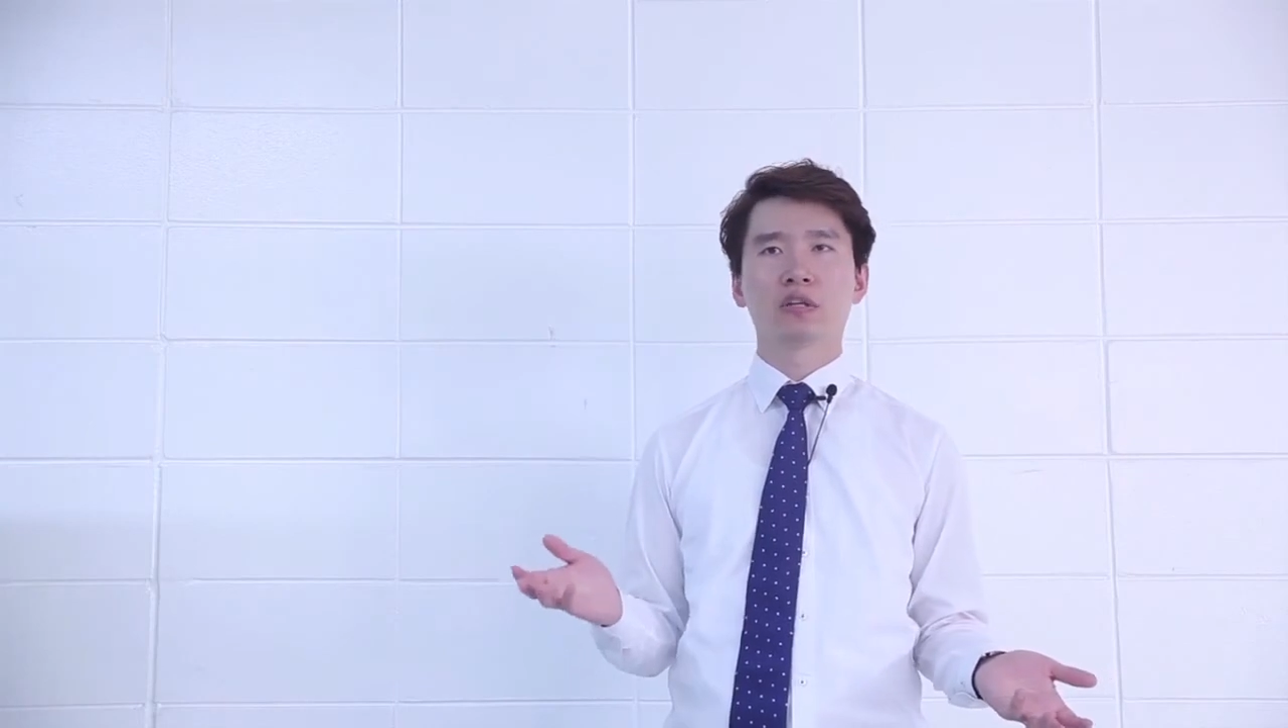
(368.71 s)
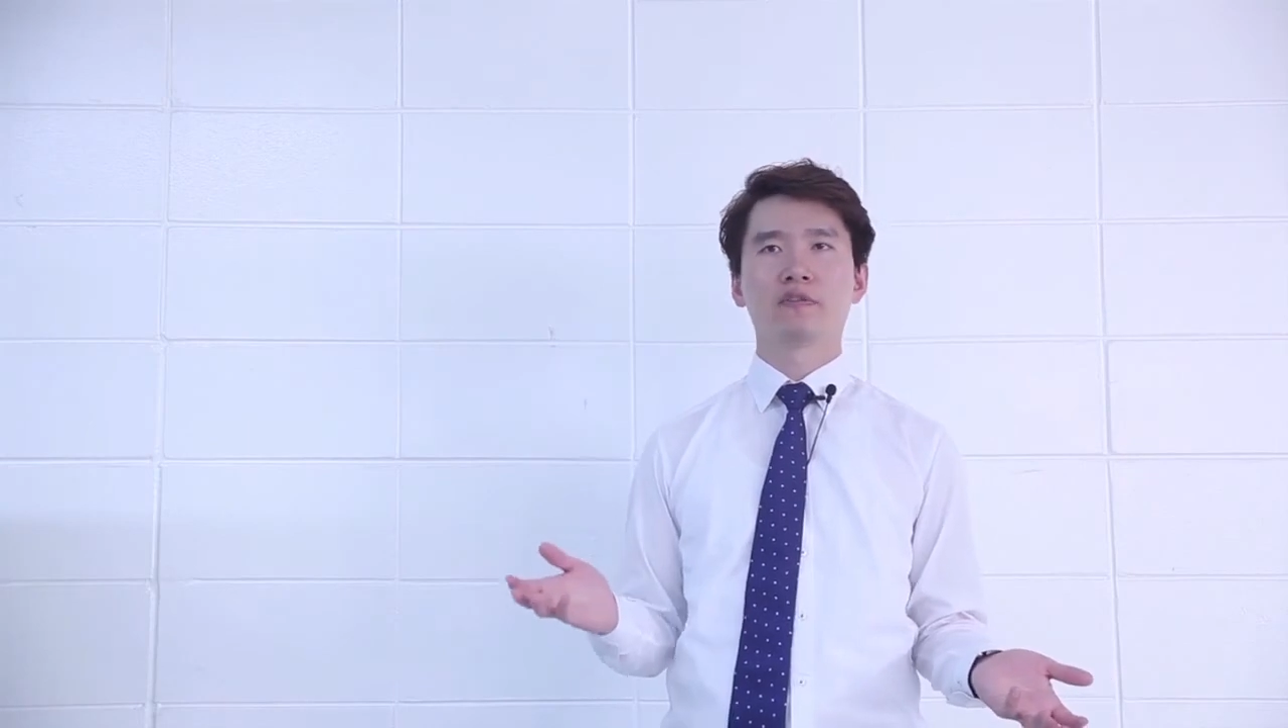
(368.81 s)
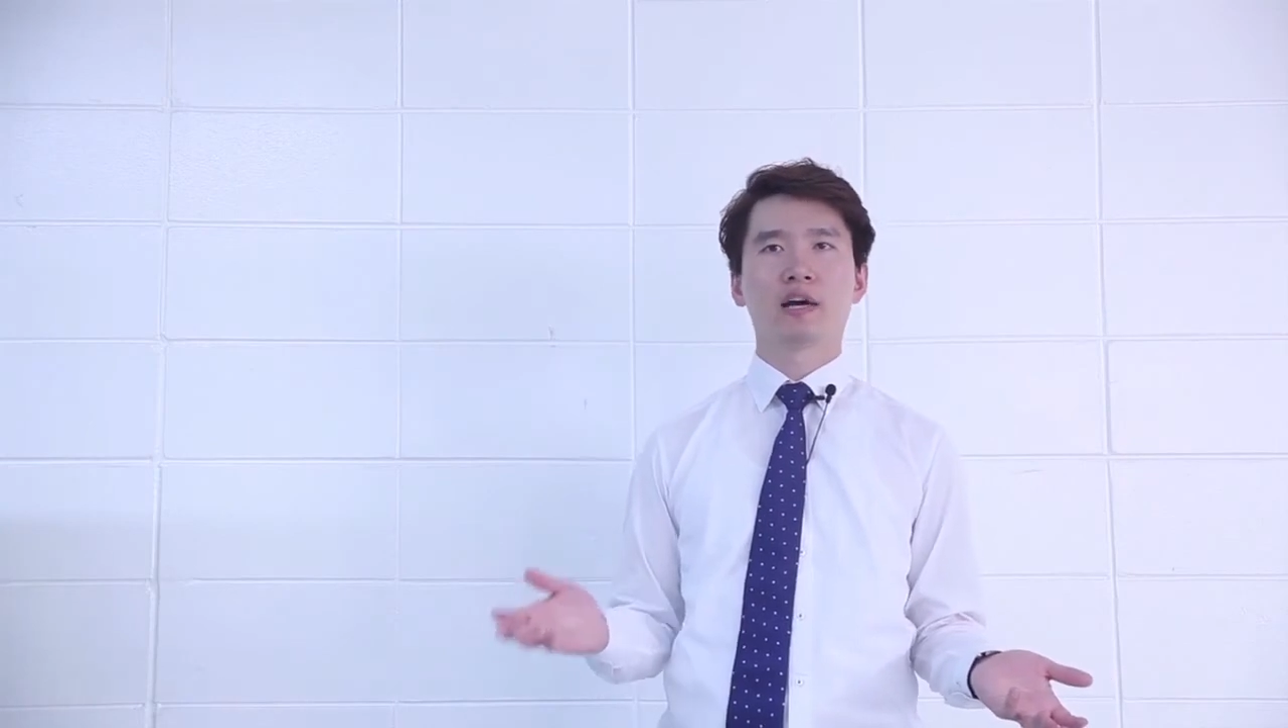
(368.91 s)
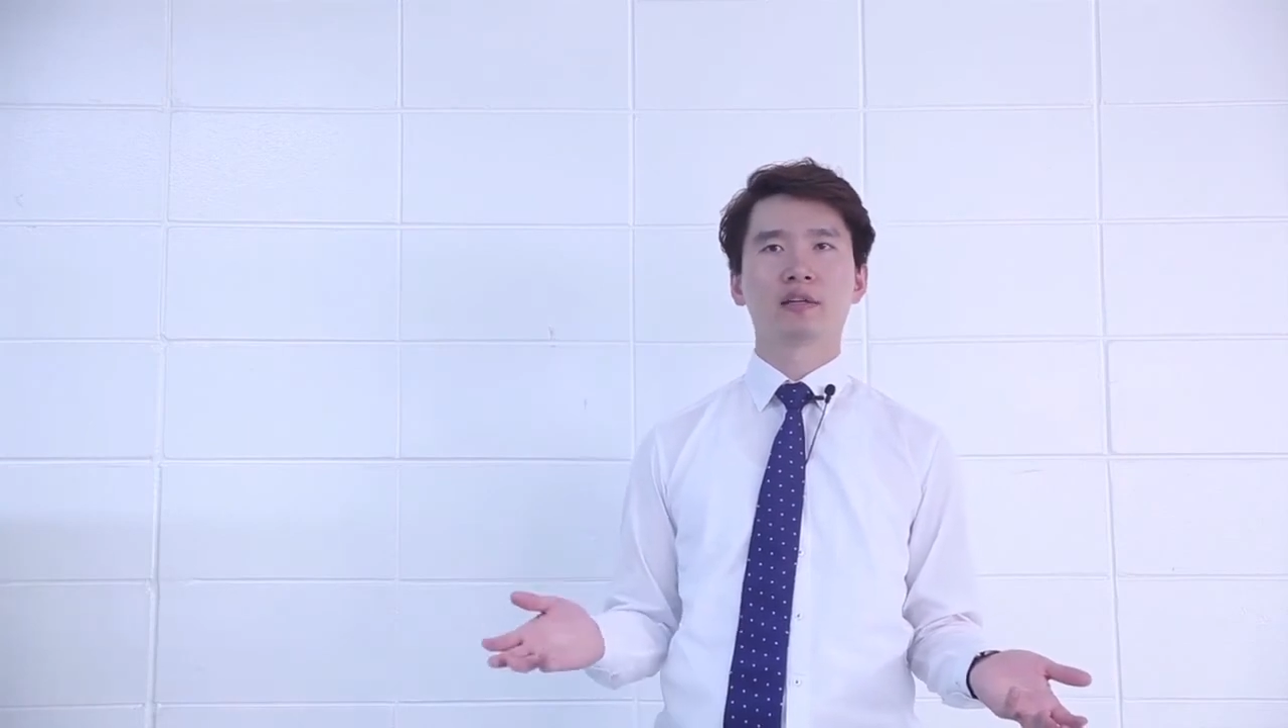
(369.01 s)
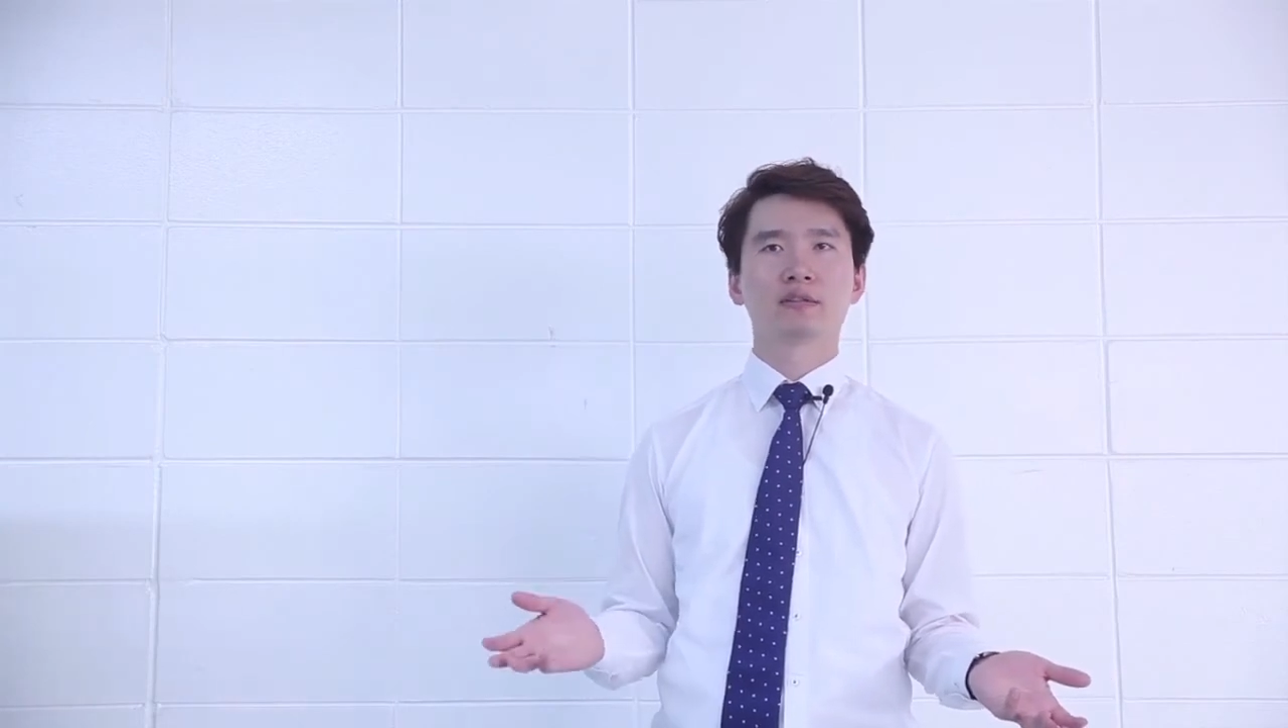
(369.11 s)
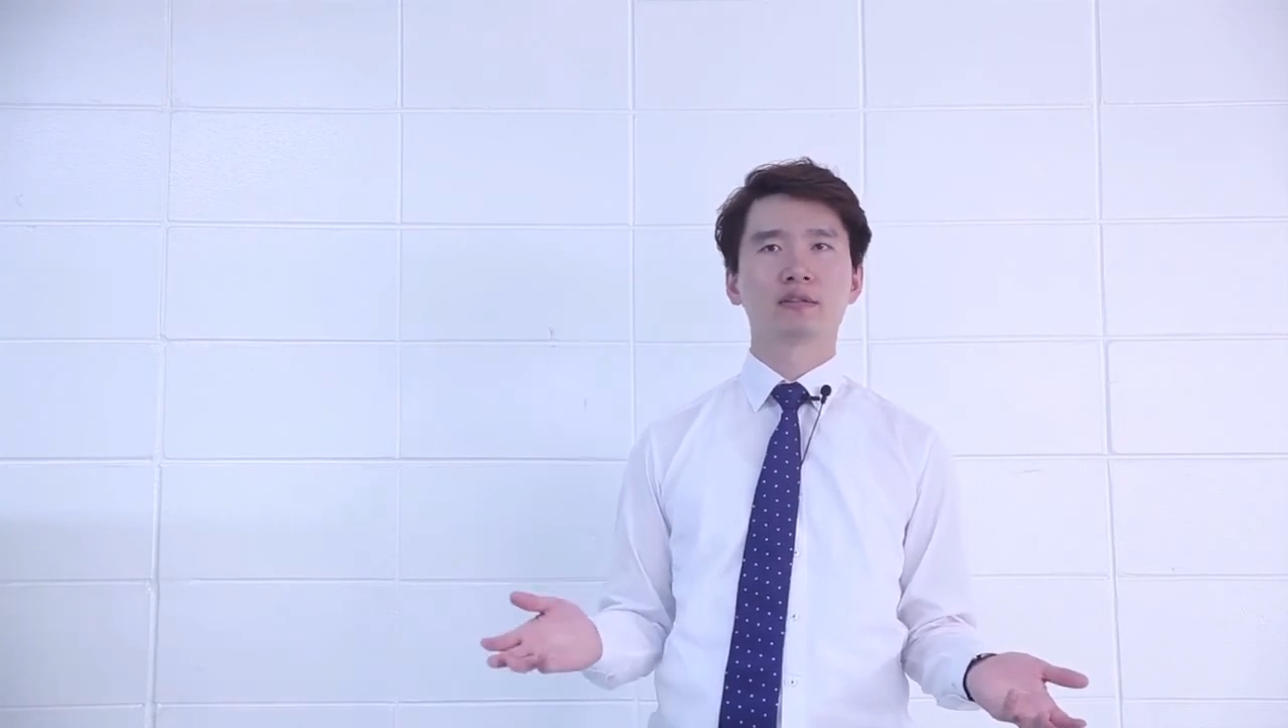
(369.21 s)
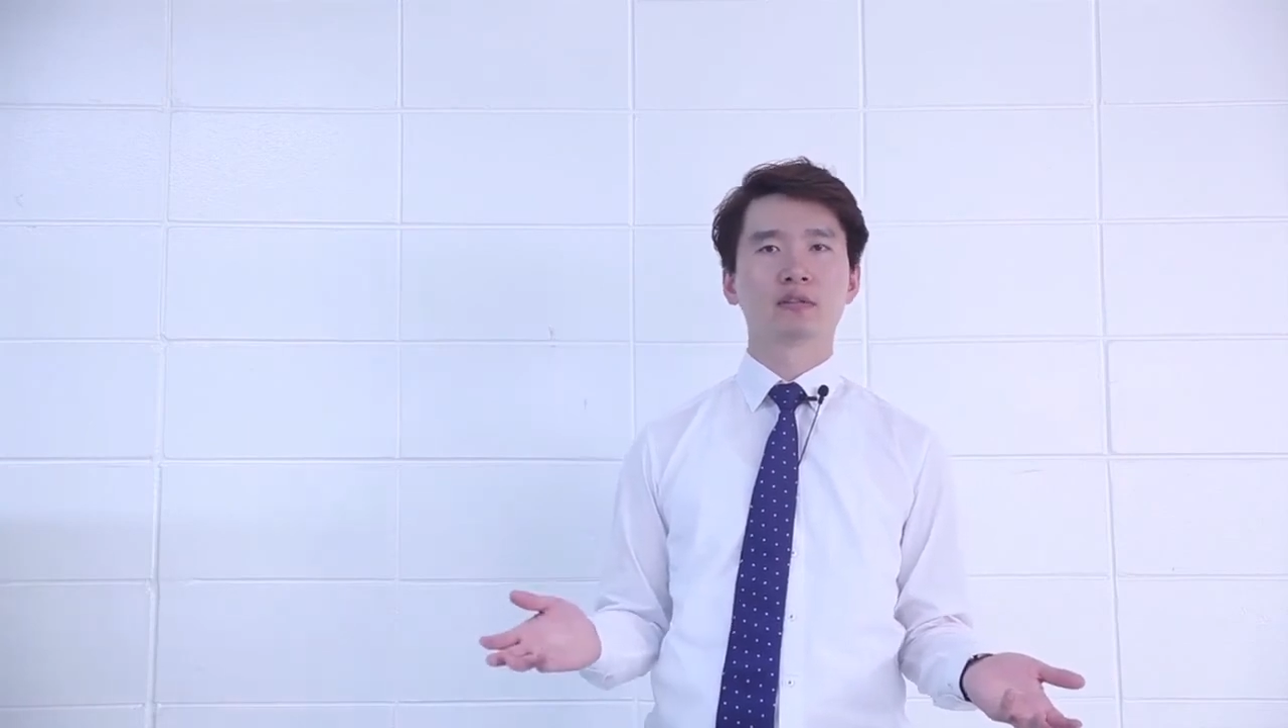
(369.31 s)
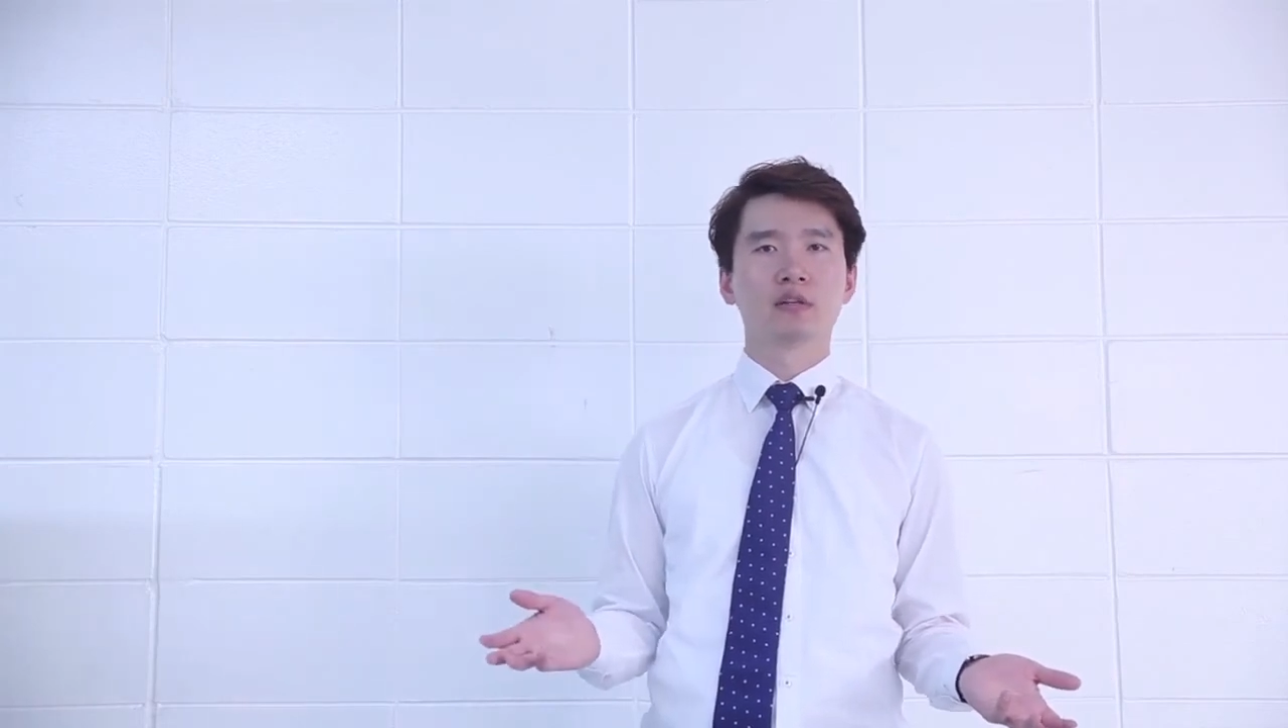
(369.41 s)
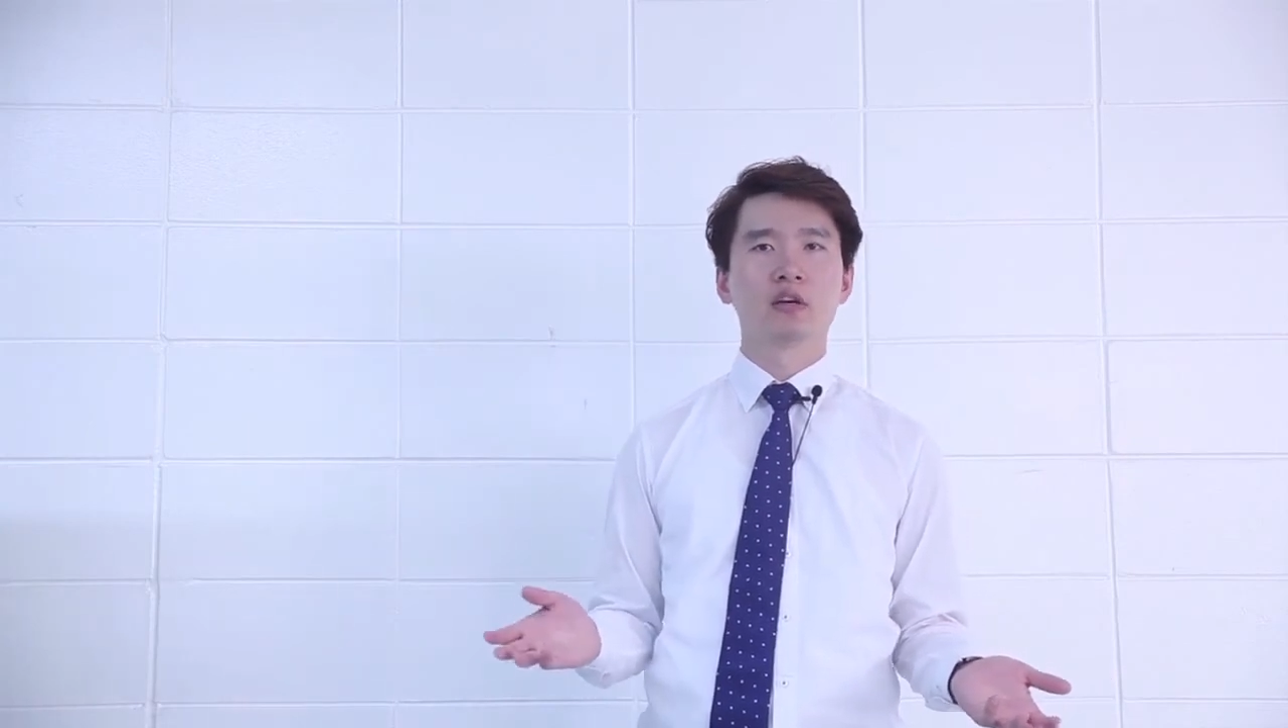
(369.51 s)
device.